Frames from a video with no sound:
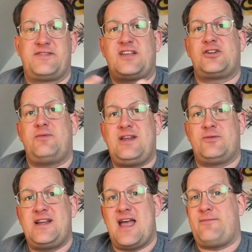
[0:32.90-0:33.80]
if such a
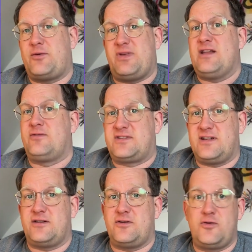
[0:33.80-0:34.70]
recap would be
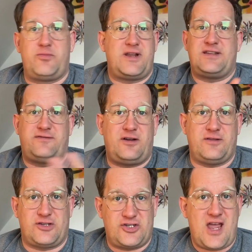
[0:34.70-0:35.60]
interesting to you, please
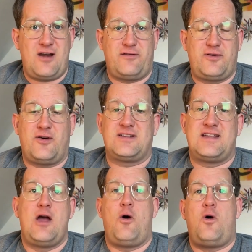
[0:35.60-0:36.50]
follow this channel, of
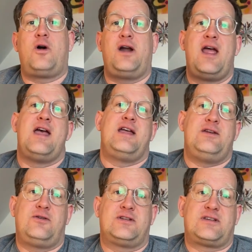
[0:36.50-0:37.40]
course, or
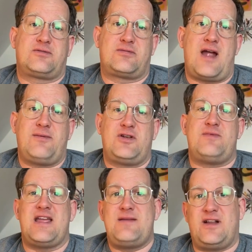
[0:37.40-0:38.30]
you could subscribe
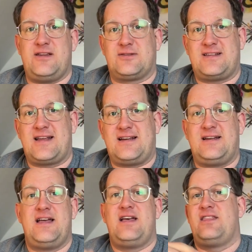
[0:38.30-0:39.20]
to my email
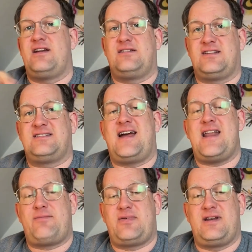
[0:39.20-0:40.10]
newsletter. There is a
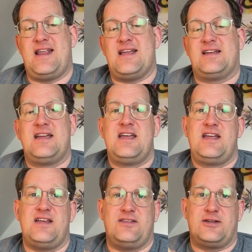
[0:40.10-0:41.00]
sign up link
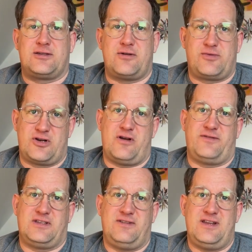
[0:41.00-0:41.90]
in the description of this